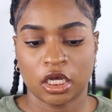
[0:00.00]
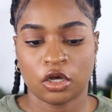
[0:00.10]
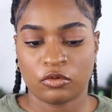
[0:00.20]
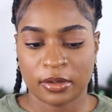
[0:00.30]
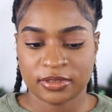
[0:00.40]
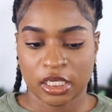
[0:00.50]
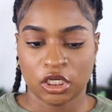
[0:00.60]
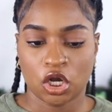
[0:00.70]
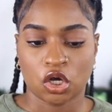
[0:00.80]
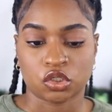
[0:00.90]
a
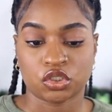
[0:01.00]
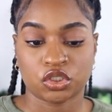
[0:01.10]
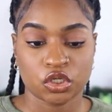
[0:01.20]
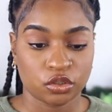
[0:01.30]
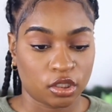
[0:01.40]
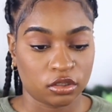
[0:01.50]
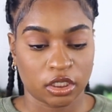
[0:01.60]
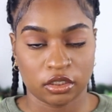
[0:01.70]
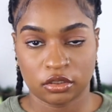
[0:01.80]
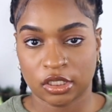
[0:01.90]
website called
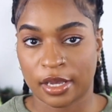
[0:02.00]
SoloLearn.